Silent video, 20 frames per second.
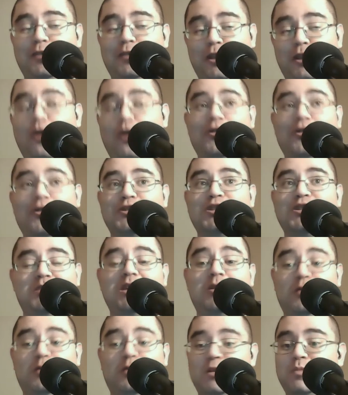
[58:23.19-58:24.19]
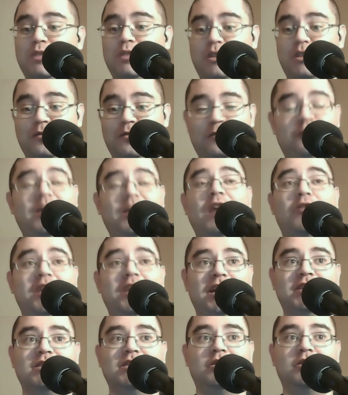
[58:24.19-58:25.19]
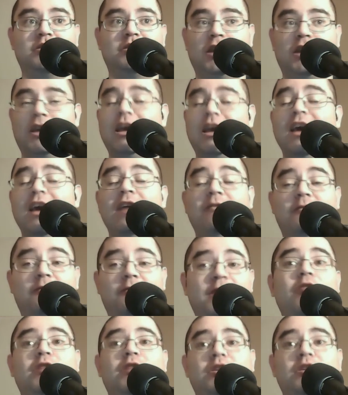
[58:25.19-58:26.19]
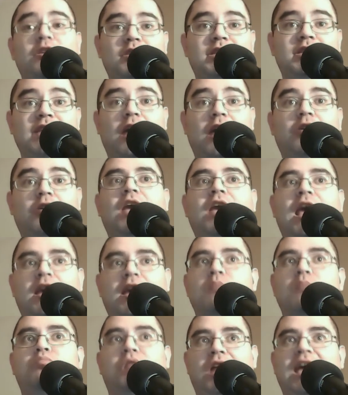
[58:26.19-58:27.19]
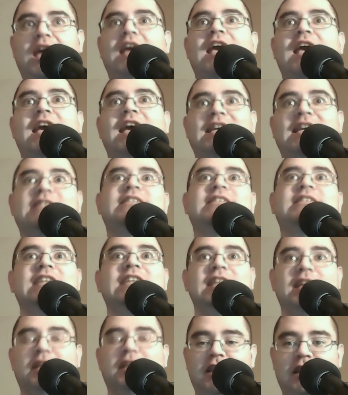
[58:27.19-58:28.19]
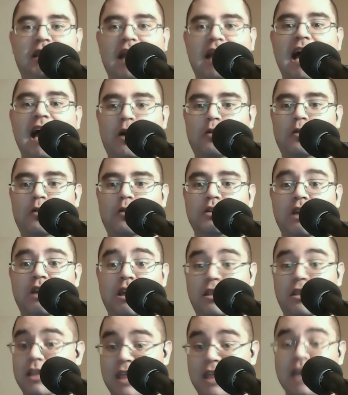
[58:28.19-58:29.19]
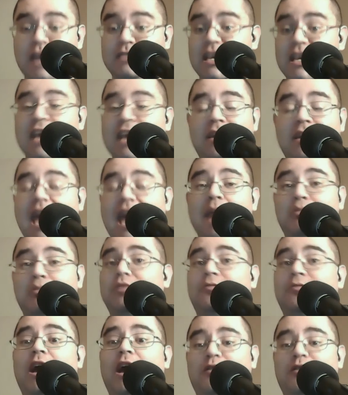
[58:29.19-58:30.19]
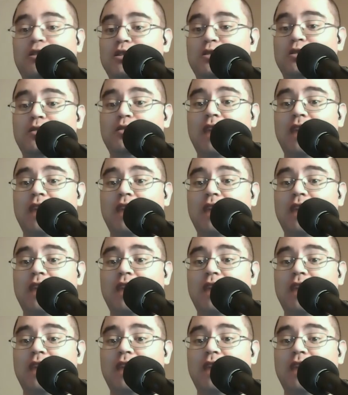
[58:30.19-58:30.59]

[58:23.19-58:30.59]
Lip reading: large speakers, but they're very nice looking, very good sounding, and can play exceedingly loud. They take amplifier power to do